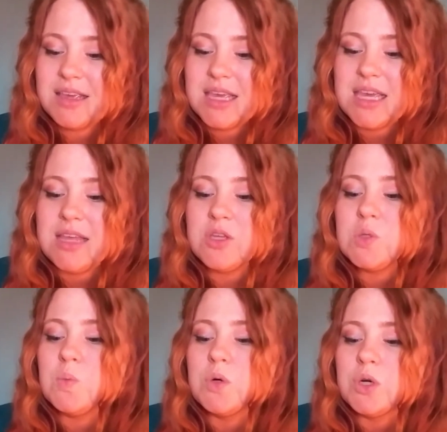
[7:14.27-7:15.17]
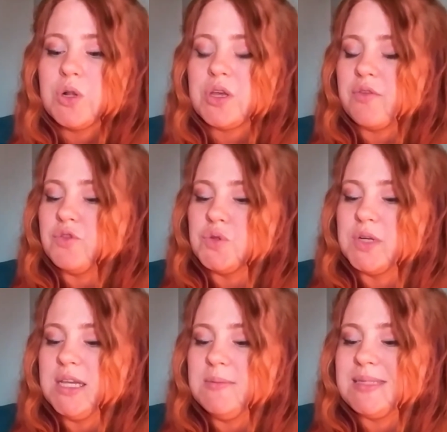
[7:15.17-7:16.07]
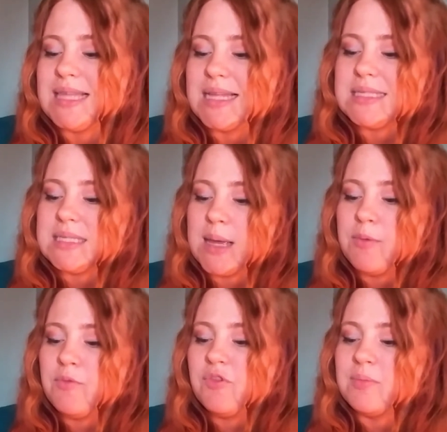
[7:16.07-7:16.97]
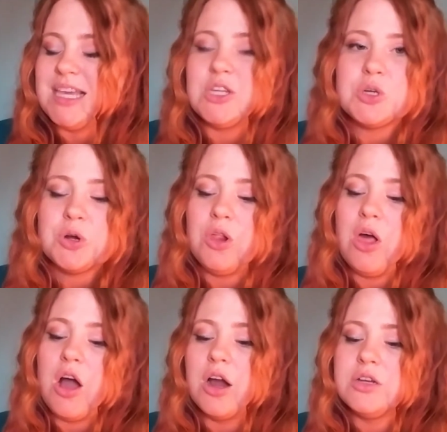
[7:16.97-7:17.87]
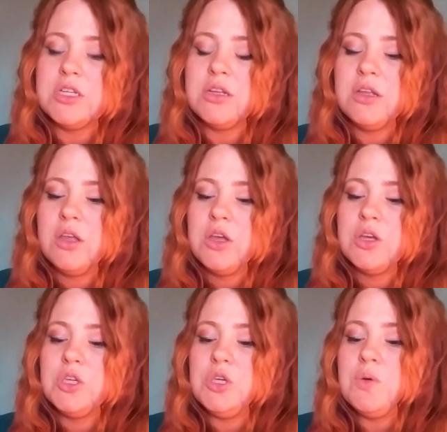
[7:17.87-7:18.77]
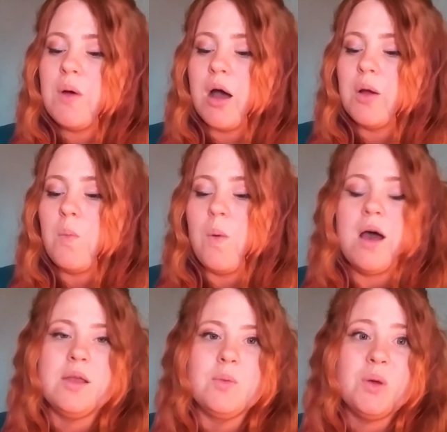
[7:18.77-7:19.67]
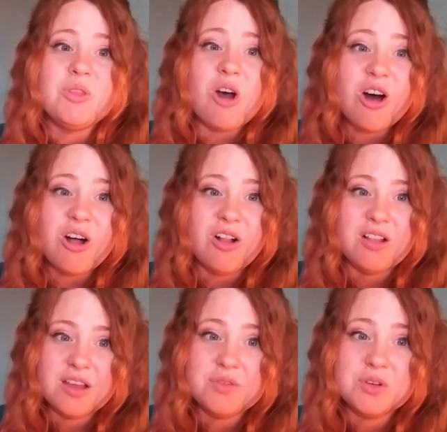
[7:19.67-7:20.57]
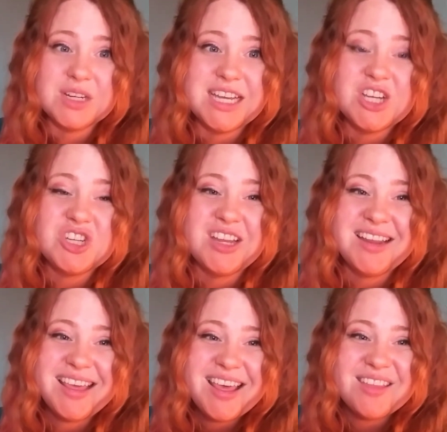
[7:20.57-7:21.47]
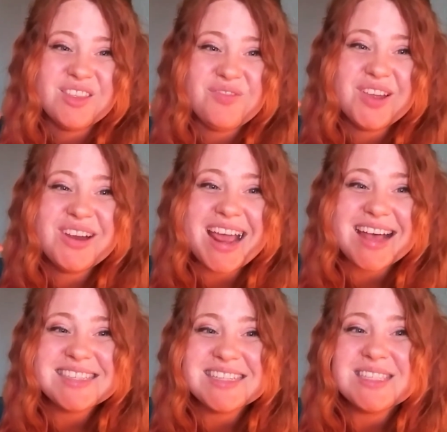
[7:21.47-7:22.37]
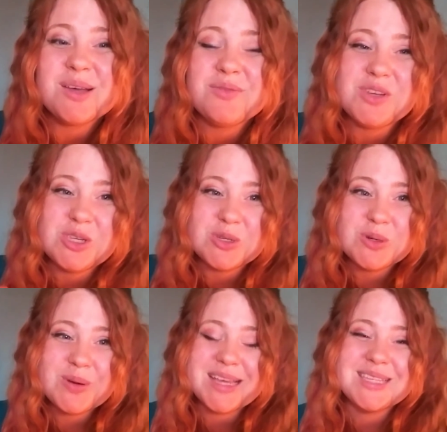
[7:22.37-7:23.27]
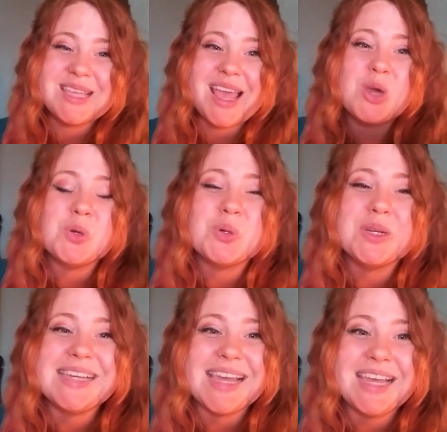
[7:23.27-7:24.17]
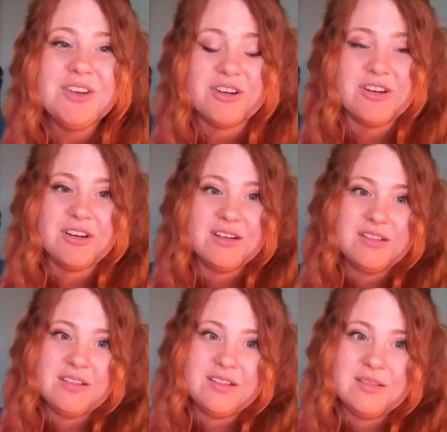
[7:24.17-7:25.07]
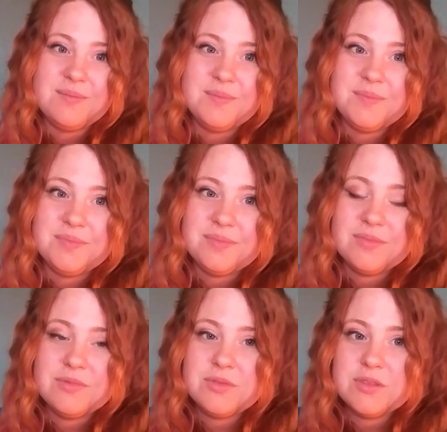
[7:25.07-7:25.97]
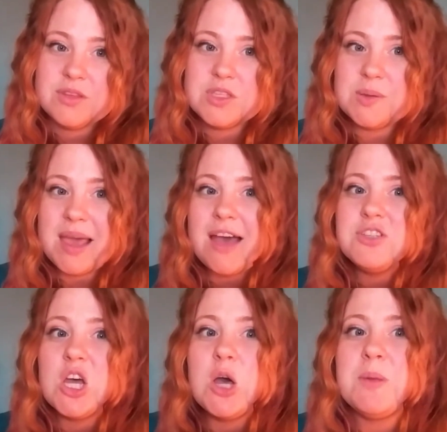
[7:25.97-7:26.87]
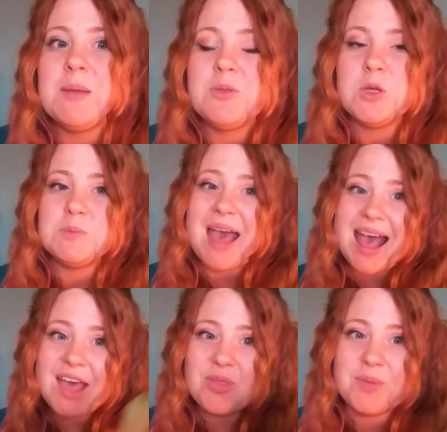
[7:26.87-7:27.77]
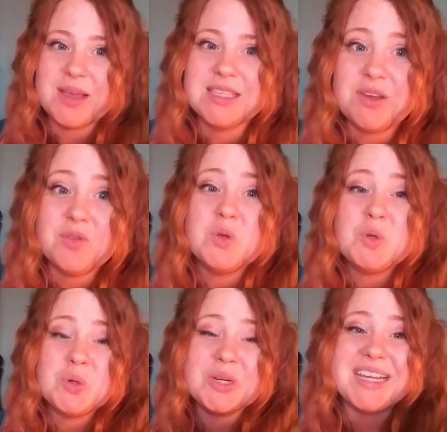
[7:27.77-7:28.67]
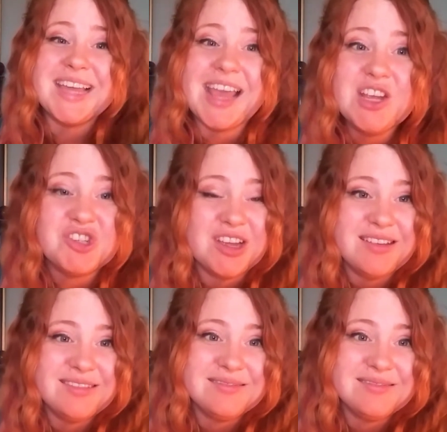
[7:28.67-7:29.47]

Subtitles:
In this world of dreams that stem from the eternal heart, you are one with all of creation. The very essence of you is a creator. And so we have to open up those pathways of creation.